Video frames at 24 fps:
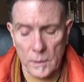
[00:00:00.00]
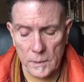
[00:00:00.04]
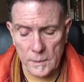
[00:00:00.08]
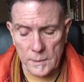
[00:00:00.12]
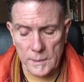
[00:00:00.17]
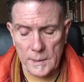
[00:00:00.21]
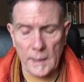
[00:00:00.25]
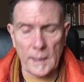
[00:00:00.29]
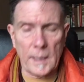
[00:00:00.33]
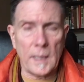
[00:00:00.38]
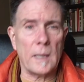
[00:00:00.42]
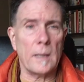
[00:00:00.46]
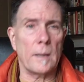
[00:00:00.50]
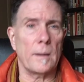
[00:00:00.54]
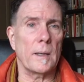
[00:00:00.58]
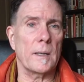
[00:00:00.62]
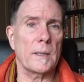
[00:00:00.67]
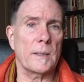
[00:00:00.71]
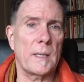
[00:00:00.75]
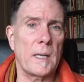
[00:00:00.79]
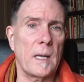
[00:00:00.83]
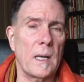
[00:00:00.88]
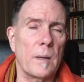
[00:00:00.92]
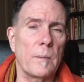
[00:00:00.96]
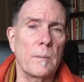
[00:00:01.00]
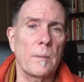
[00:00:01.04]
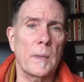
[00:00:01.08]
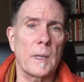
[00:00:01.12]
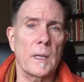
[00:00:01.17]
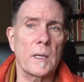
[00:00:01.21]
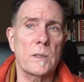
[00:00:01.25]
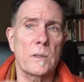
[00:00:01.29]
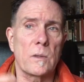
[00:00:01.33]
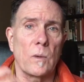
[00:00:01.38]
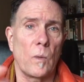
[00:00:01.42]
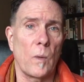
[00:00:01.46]
there's him,
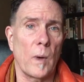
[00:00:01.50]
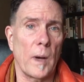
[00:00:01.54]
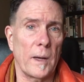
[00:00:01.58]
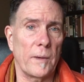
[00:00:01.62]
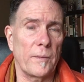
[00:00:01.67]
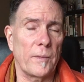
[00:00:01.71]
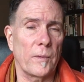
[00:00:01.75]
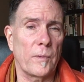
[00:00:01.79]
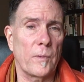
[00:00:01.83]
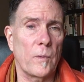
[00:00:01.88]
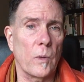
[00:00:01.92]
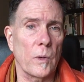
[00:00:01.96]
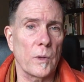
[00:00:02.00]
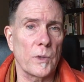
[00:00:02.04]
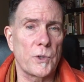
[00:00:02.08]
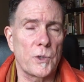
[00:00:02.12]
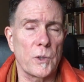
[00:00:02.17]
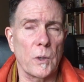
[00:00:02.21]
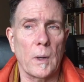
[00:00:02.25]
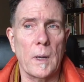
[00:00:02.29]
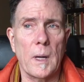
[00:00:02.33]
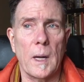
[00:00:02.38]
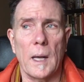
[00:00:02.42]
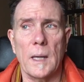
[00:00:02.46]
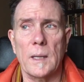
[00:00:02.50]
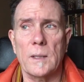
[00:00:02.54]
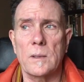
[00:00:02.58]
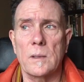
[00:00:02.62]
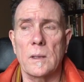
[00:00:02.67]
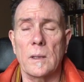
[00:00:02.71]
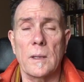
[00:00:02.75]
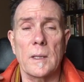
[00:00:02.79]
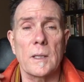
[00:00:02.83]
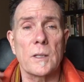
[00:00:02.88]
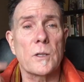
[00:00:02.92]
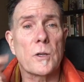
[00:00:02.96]
there's the wife, of course,
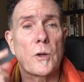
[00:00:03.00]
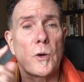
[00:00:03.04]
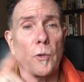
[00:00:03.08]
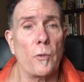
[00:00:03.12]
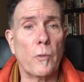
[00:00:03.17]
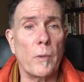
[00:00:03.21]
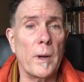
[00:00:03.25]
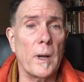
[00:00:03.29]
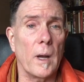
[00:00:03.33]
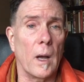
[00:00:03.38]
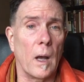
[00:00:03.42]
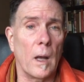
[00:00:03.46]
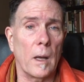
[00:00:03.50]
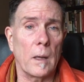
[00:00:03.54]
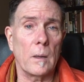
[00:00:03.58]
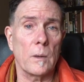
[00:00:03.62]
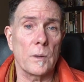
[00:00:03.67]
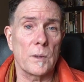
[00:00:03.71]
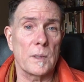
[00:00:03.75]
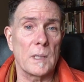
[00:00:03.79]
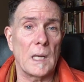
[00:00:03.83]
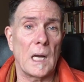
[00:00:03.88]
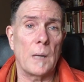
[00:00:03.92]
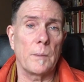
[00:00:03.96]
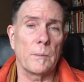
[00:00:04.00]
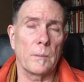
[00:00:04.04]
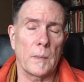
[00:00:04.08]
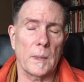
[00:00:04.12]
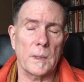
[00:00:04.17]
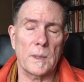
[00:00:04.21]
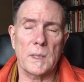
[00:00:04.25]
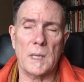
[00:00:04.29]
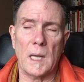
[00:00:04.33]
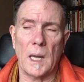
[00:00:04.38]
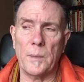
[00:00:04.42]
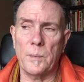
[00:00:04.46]
Jocasta, there's Creon, whose name
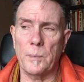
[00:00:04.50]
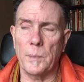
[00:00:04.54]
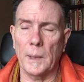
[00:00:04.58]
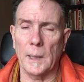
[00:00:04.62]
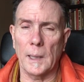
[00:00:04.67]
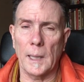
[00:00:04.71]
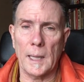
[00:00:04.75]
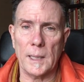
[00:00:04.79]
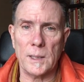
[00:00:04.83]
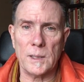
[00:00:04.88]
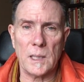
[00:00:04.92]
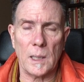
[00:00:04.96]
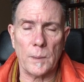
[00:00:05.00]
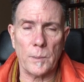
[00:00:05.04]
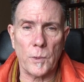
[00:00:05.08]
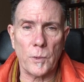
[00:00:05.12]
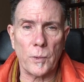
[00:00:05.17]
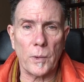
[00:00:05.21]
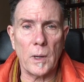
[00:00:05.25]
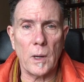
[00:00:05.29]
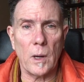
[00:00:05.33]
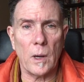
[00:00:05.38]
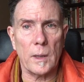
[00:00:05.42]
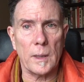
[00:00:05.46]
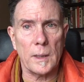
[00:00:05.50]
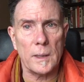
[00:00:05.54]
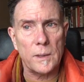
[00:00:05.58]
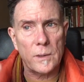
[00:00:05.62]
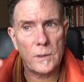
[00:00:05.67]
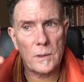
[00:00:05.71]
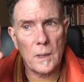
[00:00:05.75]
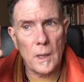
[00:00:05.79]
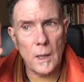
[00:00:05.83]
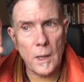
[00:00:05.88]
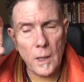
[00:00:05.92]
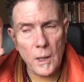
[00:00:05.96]
escaped me last time. Creon
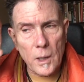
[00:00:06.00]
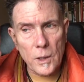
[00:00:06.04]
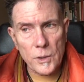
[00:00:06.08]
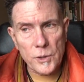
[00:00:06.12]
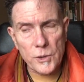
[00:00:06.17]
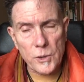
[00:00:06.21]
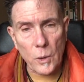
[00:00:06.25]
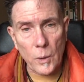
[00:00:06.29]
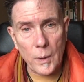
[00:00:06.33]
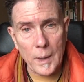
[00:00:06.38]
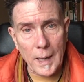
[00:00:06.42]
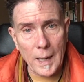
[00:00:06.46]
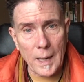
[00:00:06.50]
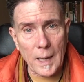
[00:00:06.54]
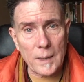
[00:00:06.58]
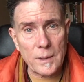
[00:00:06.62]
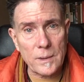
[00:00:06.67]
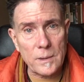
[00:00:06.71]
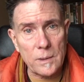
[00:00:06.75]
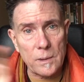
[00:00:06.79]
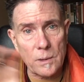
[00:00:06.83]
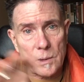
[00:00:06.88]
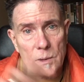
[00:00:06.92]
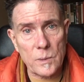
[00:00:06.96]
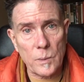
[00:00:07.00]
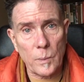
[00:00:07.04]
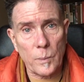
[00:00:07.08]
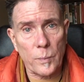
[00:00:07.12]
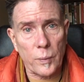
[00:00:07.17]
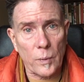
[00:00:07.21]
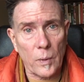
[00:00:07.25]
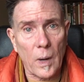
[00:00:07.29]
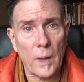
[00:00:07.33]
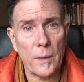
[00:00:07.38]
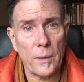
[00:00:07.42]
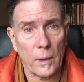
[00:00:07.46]
is Jocasta's
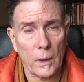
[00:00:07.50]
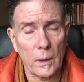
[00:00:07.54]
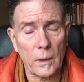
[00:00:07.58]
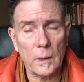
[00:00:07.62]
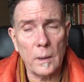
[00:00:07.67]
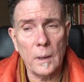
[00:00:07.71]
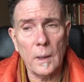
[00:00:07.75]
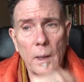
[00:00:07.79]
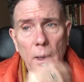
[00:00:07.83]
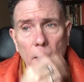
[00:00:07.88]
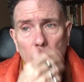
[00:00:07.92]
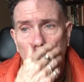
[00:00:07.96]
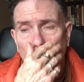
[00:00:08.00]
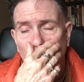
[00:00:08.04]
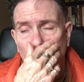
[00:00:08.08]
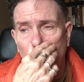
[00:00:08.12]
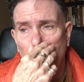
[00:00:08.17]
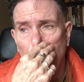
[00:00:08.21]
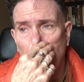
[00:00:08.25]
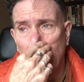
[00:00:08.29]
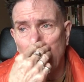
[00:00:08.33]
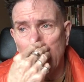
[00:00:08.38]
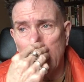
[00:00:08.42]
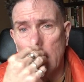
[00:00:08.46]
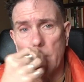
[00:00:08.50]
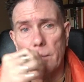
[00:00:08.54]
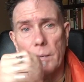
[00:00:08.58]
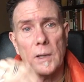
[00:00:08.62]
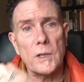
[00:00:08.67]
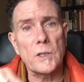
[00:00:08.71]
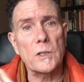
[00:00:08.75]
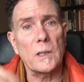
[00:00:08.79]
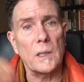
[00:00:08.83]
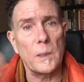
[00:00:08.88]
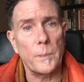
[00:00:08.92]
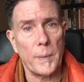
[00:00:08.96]
brother. He
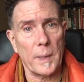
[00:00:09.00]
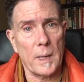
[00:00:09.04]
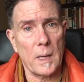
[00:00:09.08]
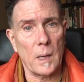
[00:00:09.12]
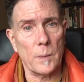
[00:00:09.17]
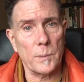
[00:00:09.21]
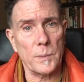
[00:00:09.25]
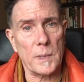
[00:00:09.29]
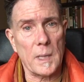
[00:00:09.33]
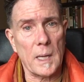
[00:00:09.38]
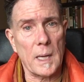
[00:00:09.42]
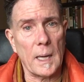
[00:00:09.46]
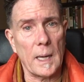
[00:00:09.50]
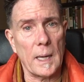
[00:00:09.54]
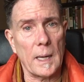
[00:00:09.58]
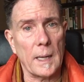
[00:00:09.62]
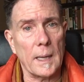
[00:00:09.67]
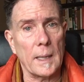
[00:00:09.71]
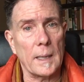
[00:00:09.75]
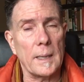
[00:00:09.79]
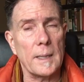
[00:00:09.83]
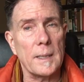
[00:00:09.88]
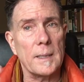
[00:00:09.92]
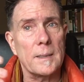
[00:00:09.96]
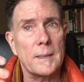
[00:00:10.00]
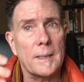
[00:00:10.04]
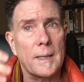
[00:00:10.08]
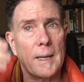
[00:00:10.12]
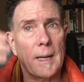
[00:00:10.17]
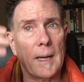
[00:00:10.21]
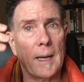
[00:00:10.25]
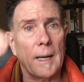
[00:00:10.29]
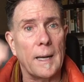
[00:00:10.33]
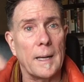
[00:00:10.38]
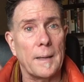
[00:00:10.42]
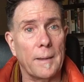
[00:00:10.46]
eventually becomes king, and he's
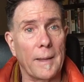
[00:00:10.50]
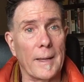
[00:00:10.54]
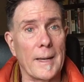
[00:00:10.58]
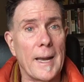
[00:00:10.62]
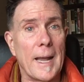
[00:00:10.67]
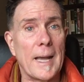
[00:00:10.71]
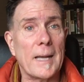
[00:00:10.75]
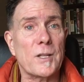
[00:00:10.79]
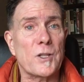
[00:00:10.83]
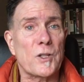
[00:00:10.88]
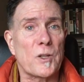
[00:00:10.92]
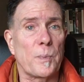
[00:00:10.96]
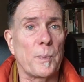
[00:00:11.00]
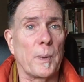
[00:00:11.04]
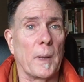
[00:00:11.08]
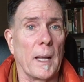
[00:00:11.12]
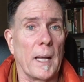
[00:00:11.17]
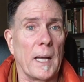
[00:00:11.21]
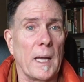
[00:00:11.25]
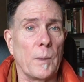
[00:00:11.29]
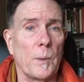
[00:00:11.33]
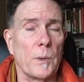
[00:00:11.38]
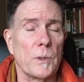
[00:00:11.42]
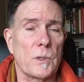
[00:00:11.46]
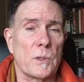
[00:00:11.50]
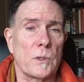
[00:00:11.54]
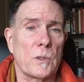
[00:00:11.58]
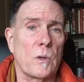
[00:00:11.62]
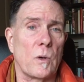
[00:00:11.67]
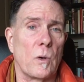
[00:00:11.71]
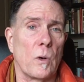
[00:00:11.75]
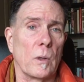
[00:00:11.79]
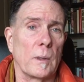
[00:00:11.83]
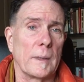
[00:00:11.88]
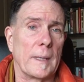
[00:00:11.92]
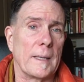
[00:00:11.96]
king in the next play, which is
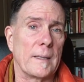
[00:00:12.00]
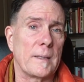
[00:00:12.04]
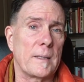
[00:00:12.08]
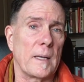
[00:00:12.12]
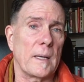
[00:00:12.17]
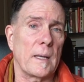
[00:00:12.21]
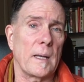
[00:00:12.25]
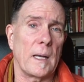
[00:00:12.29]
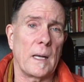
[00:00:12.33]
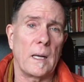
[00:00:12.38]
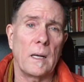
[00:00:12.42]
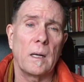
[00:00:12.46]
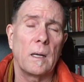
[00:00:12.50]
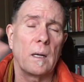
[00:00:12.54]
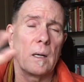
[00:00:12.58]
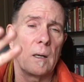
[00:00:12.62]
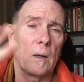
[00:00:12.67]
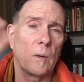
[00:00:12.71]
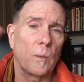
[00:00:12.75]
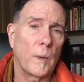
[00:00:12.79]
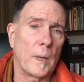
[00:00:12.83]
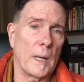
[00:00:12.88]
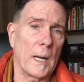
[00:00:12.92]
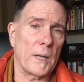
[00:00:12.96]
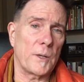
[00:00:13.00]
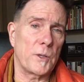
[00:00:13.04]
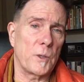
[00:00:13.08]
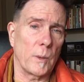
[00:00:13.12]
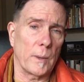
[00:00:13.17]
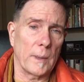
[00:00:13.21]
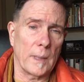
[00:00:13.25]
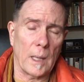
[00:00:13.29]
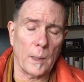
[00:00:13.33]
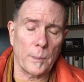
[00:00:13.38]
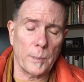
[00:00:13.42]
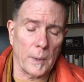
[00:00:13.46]
called Antigone. We're not
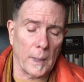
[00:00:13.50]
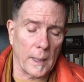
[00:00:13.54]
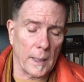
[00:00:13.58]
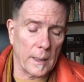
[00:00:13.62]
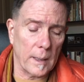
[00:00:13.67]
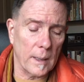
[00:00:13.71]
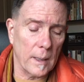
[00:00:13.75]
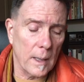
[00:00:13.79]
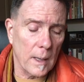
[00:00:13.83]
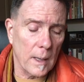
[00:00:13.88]
doing that play,